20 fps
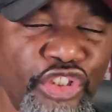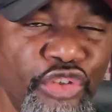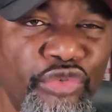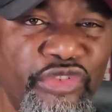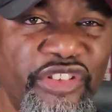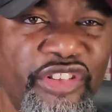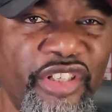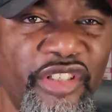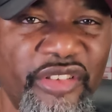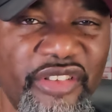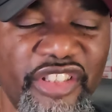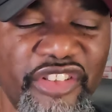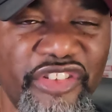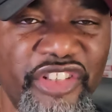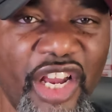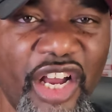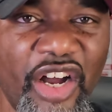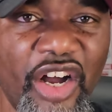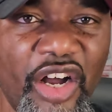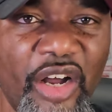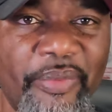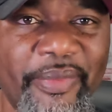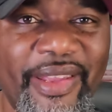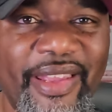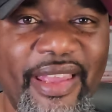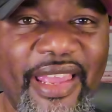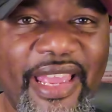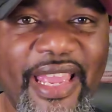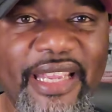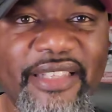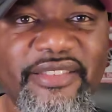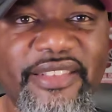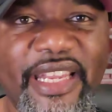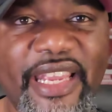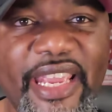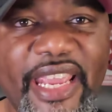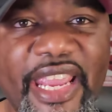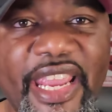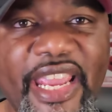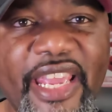you took the job as the
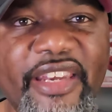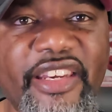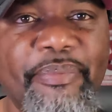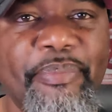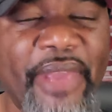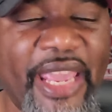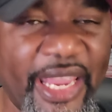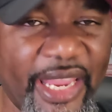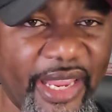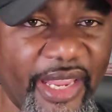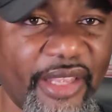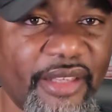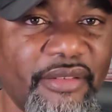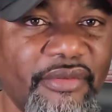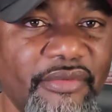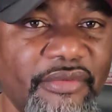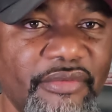head man.